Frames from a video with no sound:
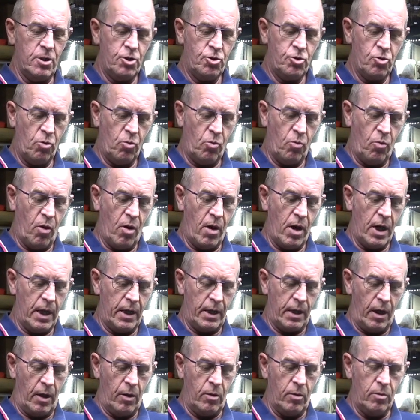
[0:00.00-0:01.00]
short while
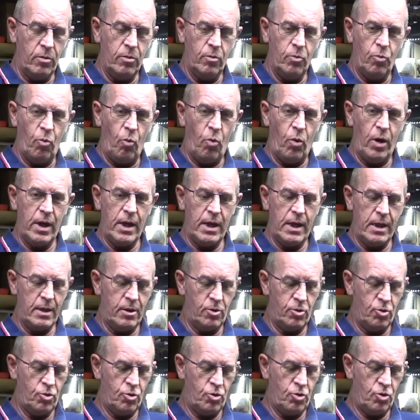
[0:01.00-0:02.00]
ago we
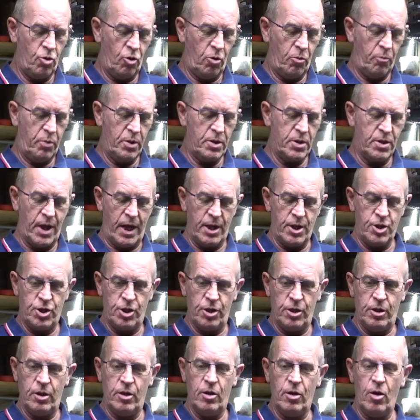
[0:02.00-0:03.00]
took
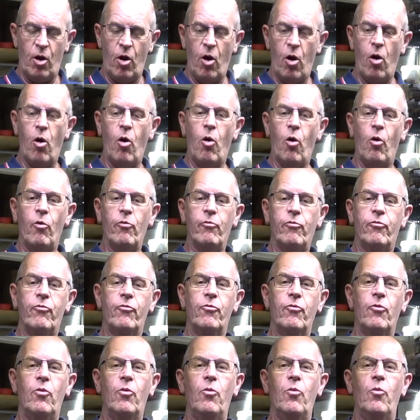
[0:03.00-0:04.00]
possession of
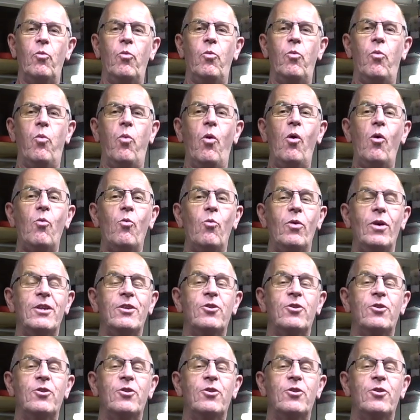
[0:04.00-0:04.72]
what we